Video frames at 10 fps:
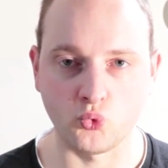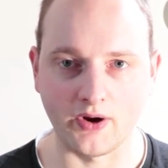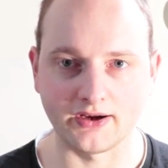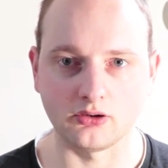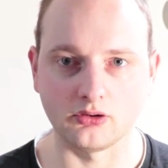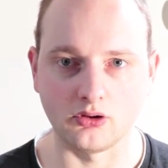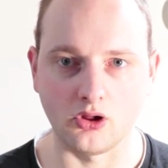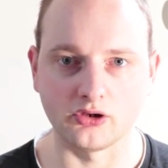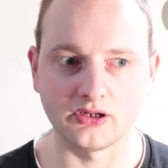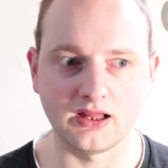quite a
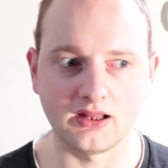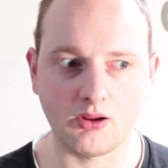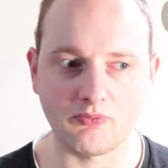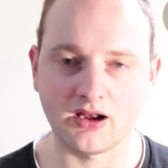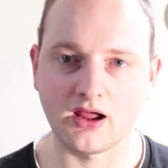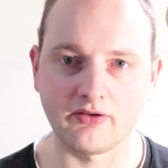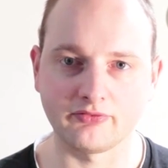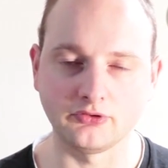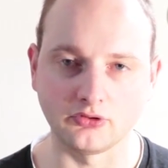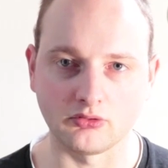lot, and I'd rather
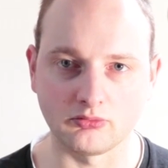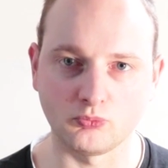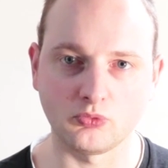have, you know,